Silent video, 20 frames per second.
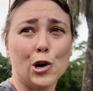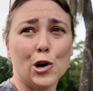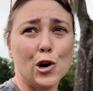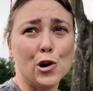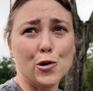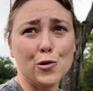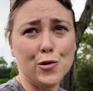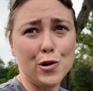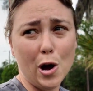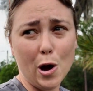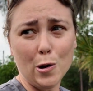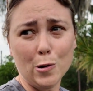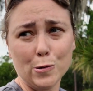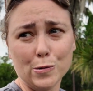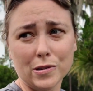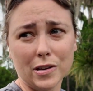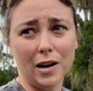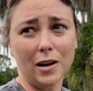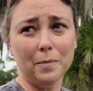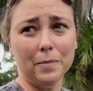Who
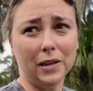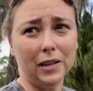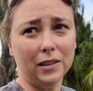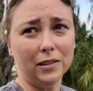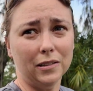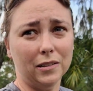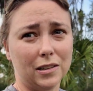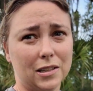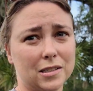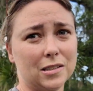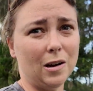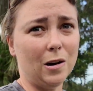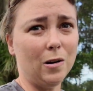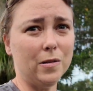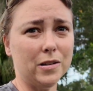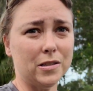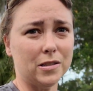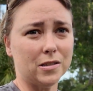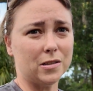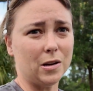knows? I mean, because all
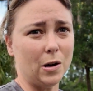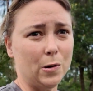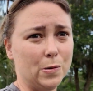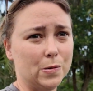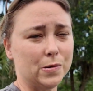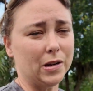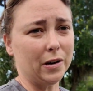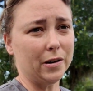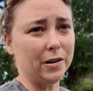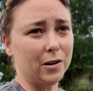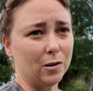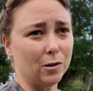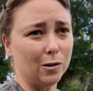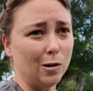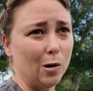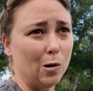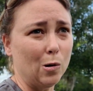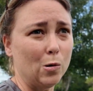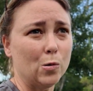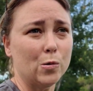the stones out here
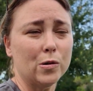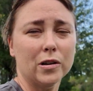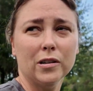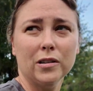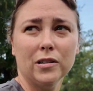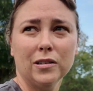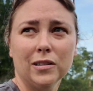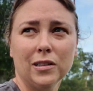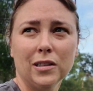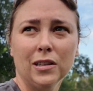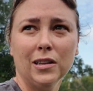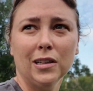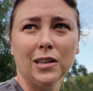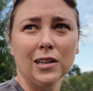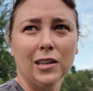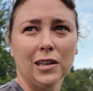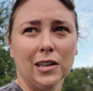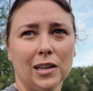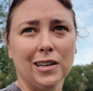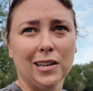are old.
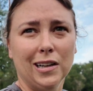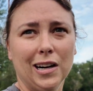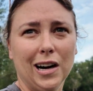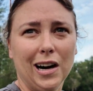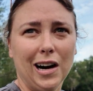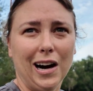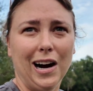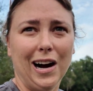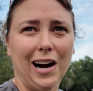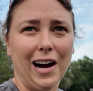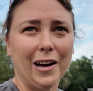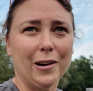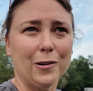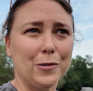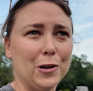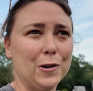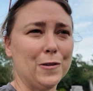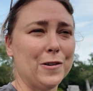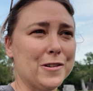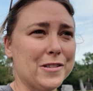I
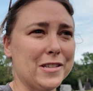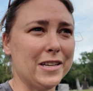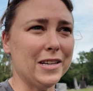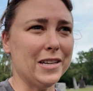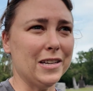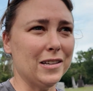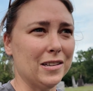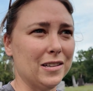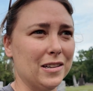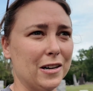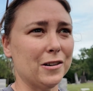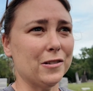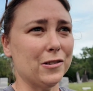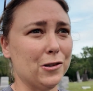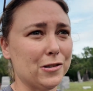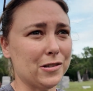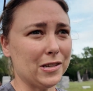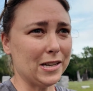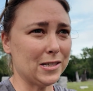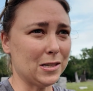don't know if there's any. There
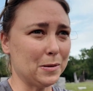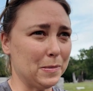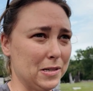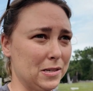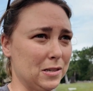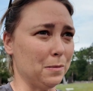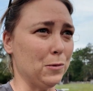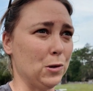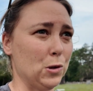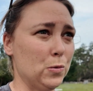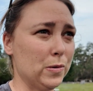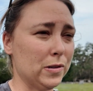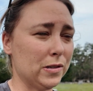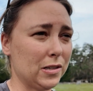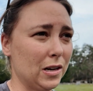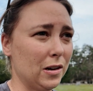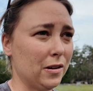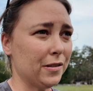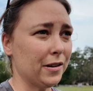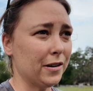looks like there'll be some new
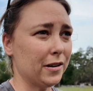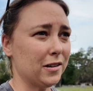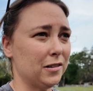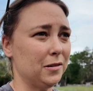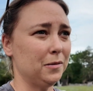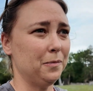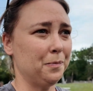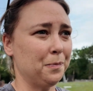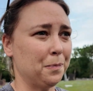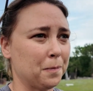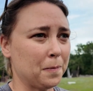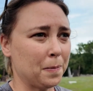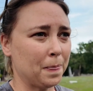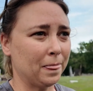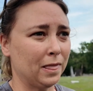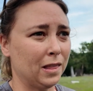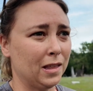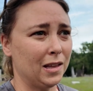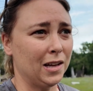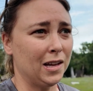ones out there.
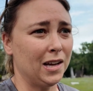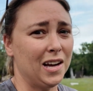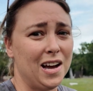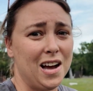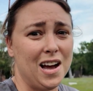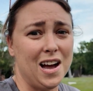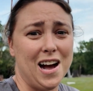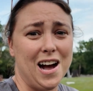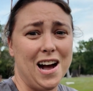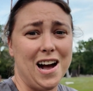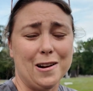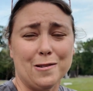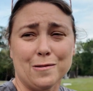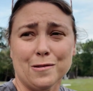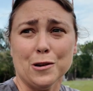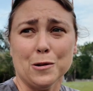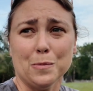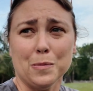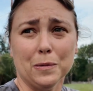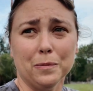I don't
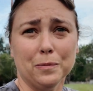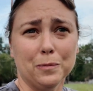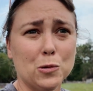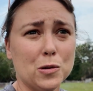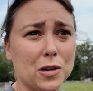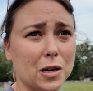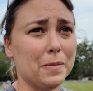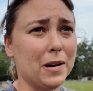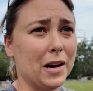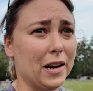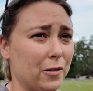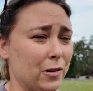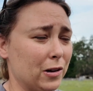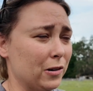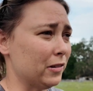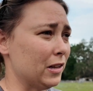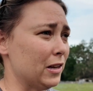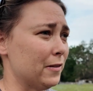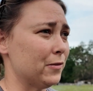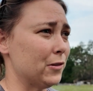know, but we'll come back
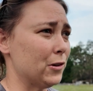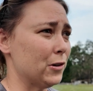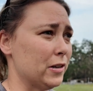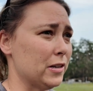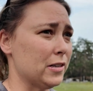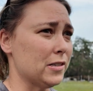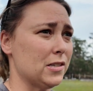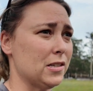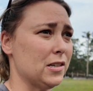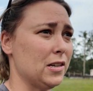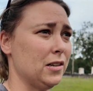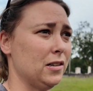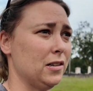around 11:30 and see.